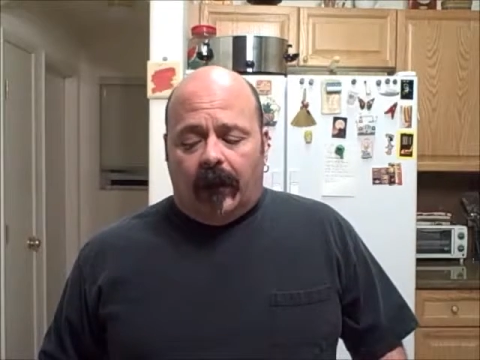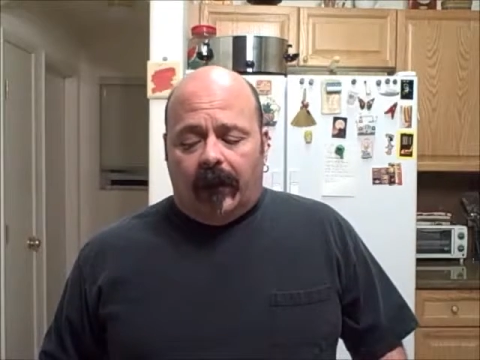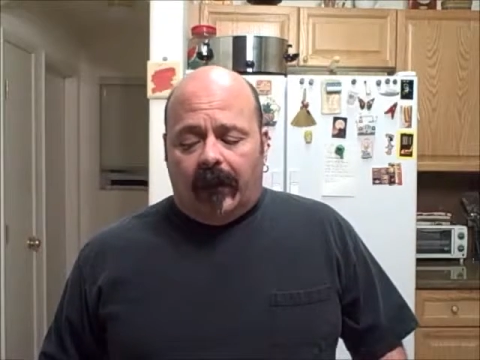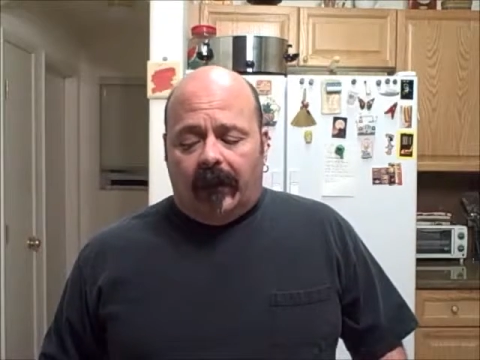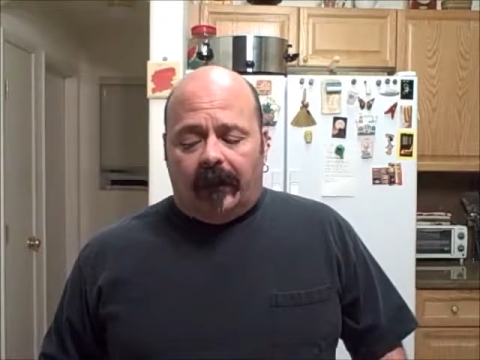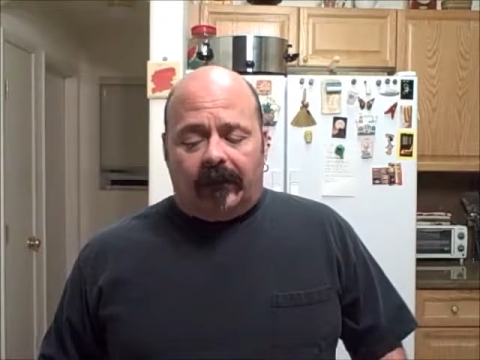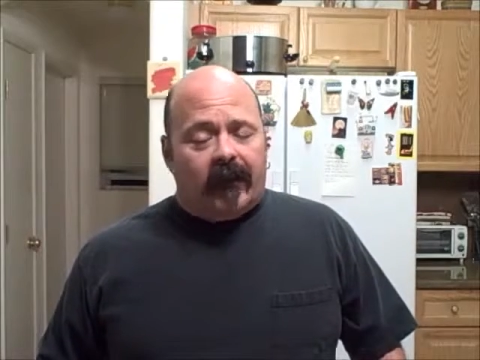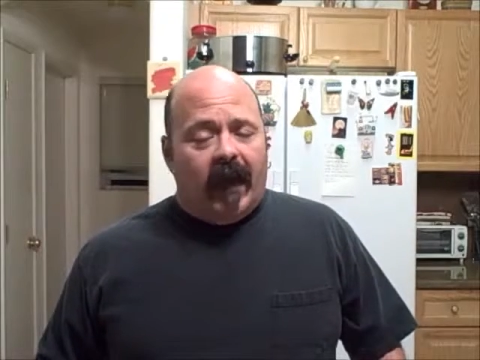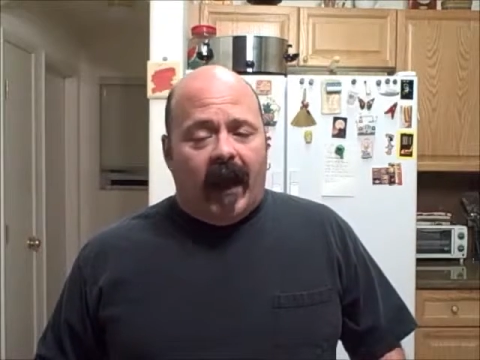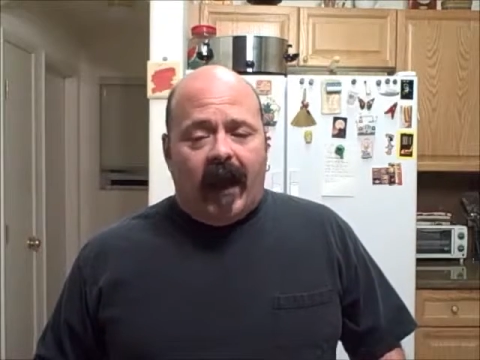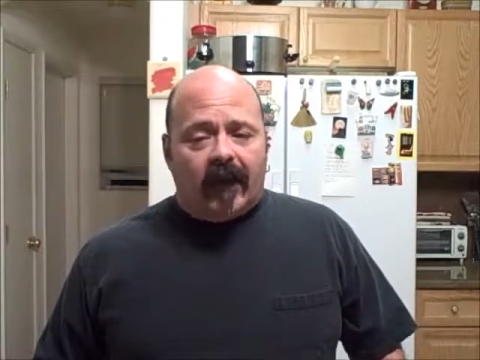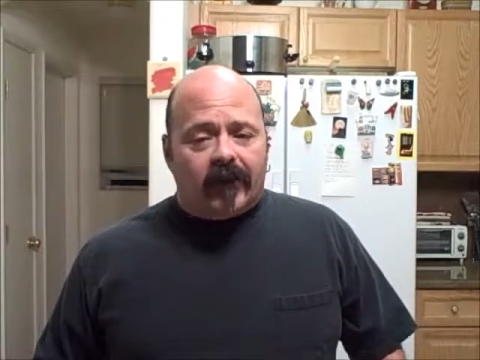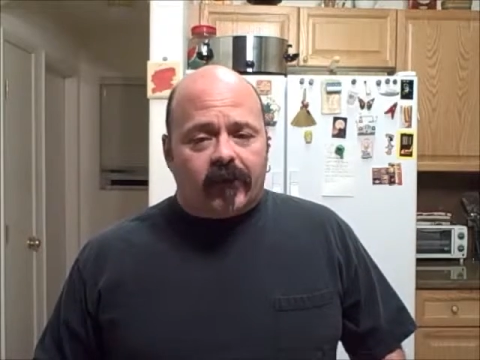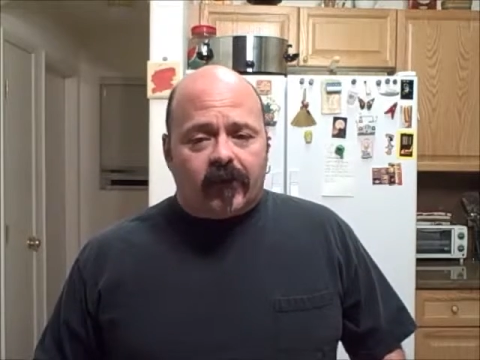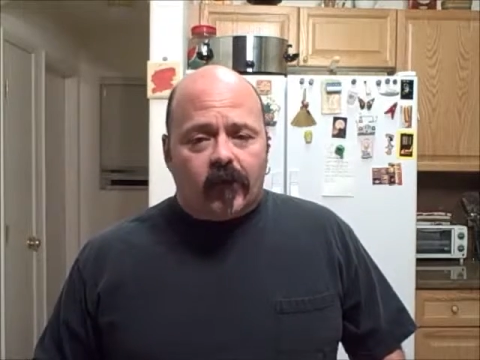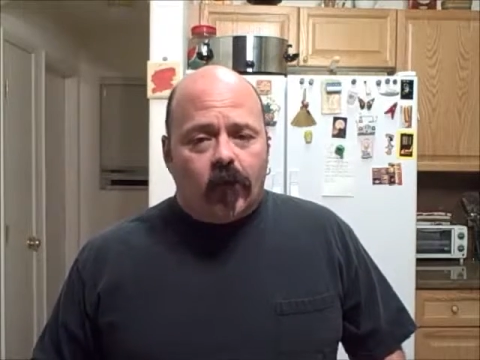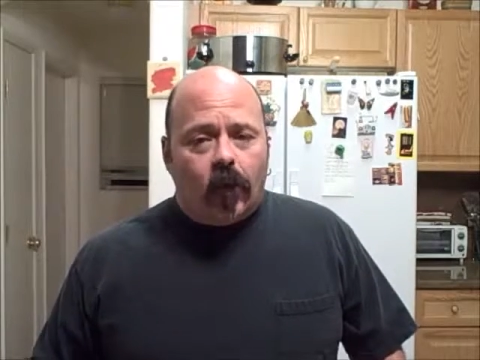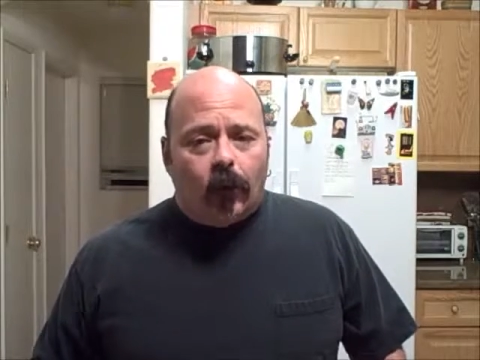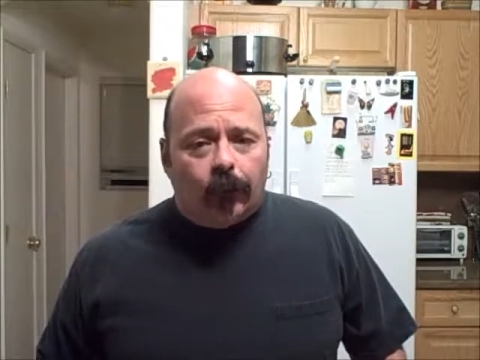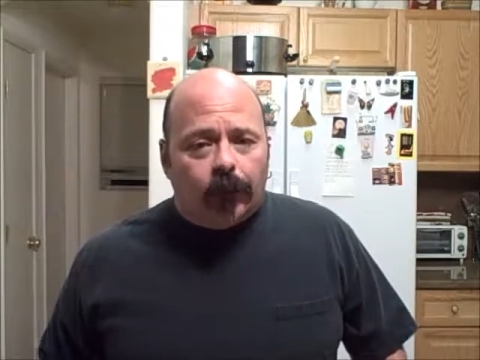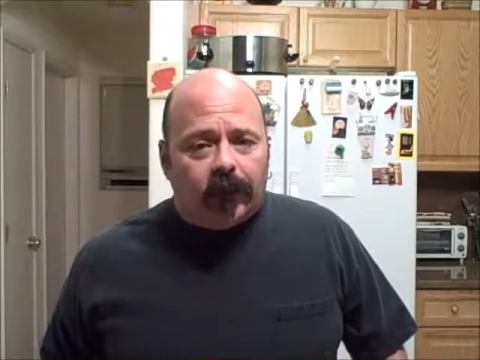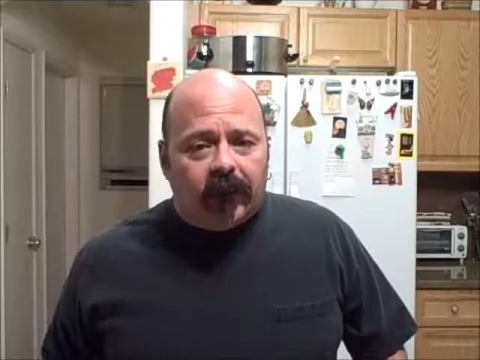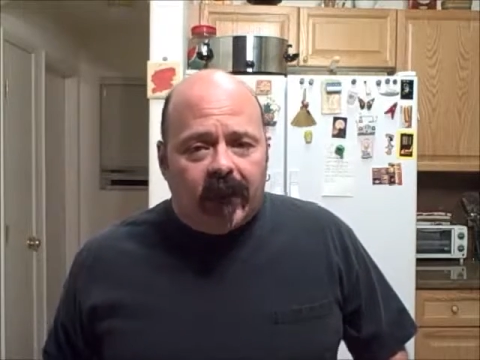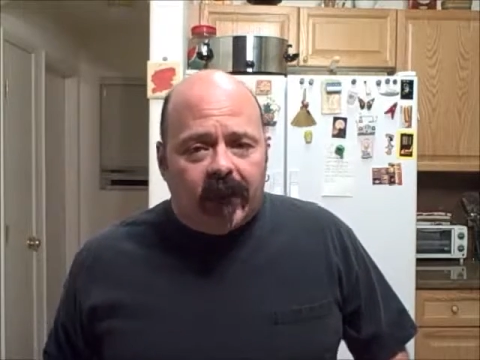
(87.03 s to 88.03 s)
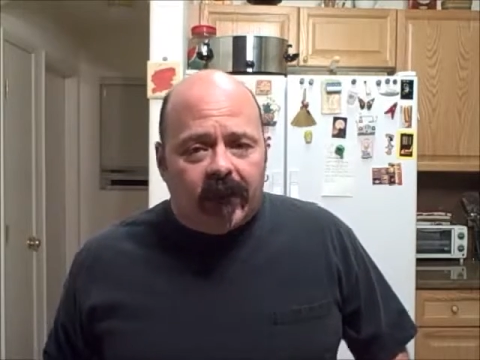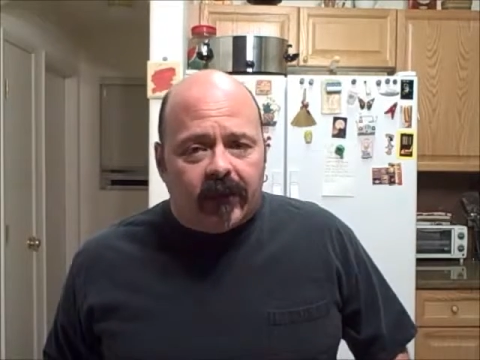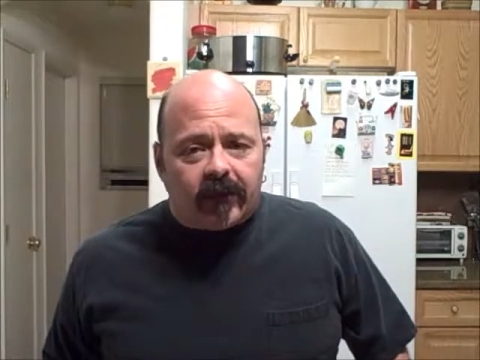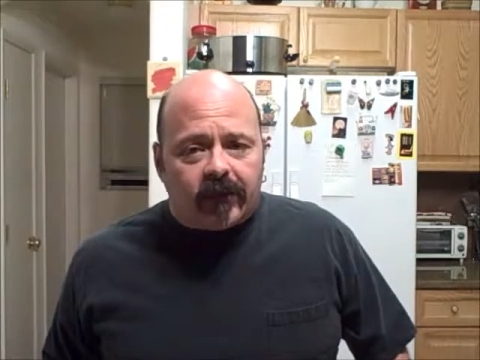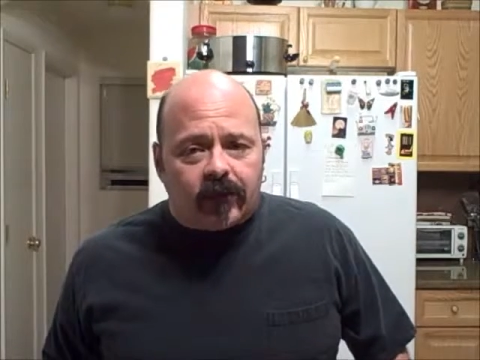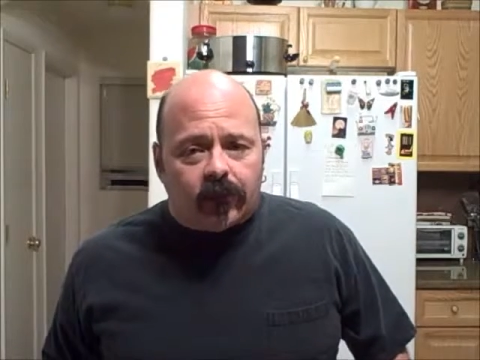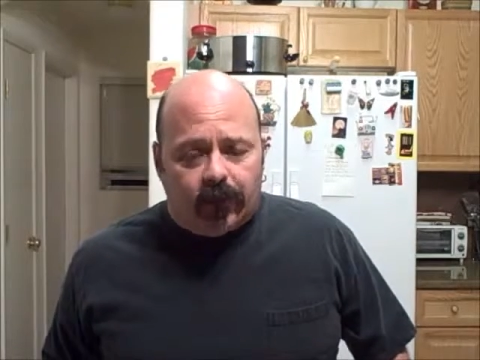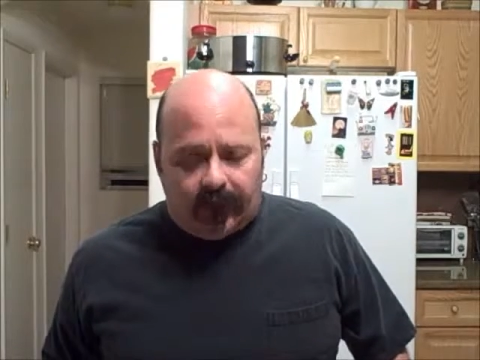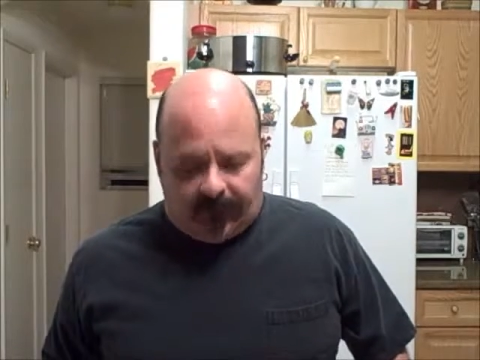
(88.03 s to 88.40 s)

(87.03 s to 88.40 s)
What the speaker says: It has no place